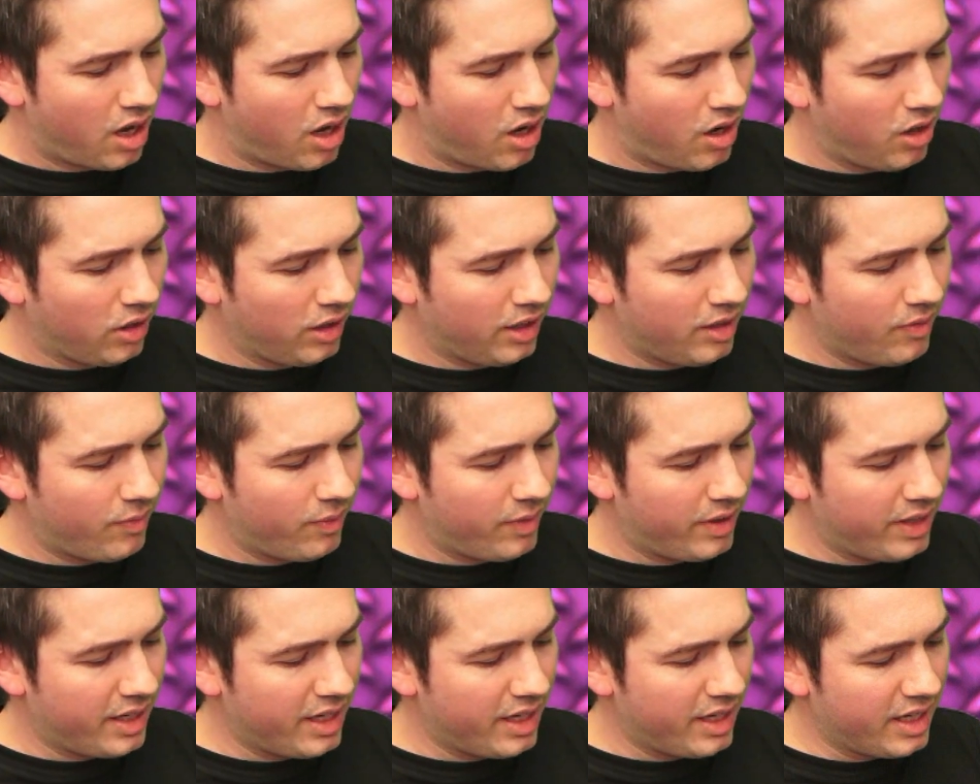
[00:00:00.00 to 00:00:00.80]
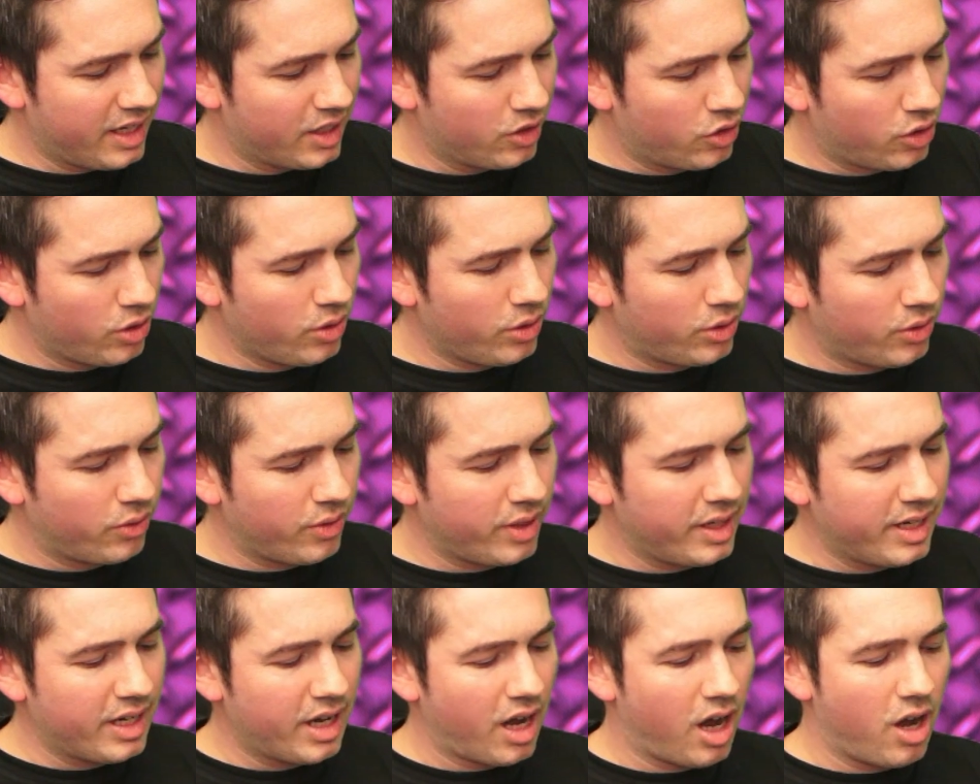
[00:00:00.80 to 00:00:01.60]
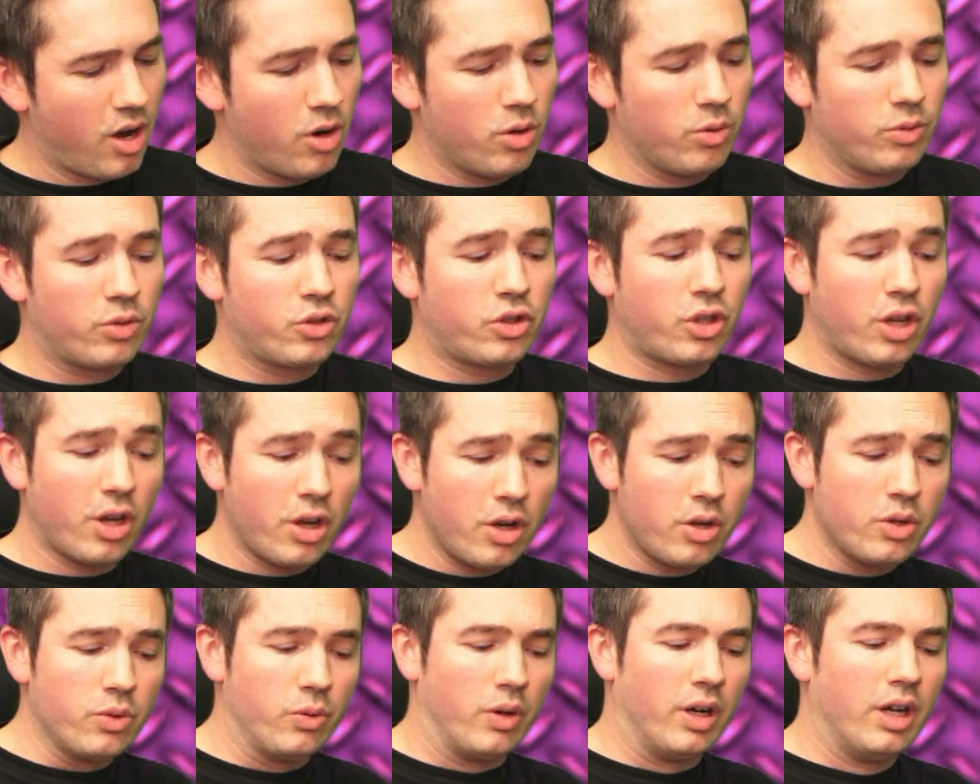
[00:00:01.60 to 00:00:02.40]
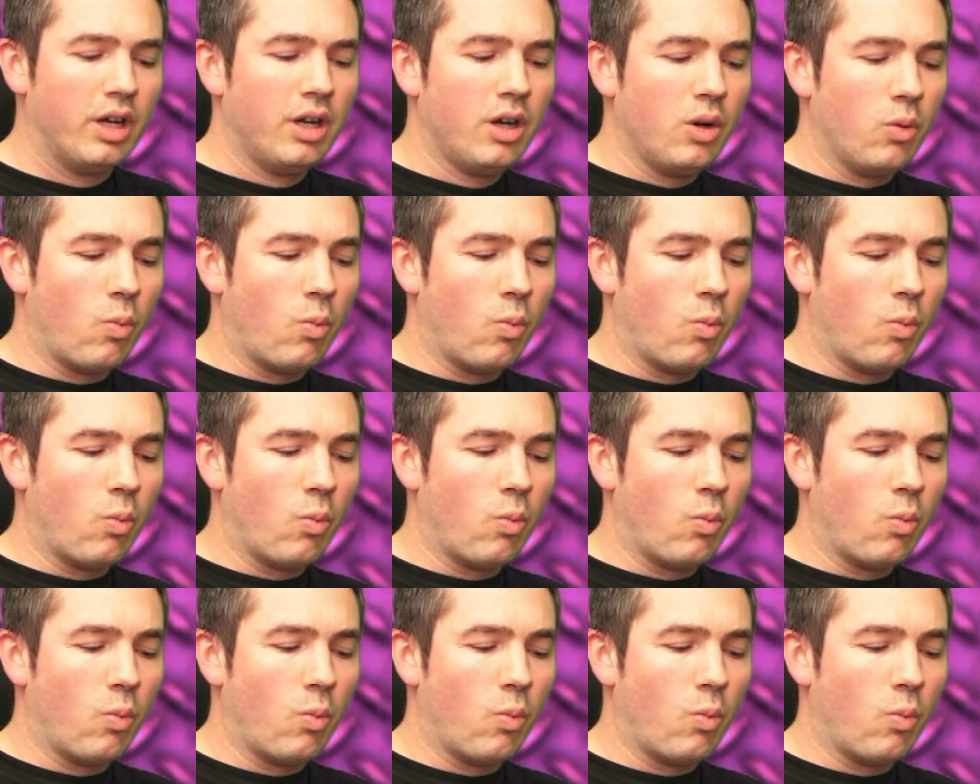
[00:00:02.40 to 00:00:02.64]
Olivie2302.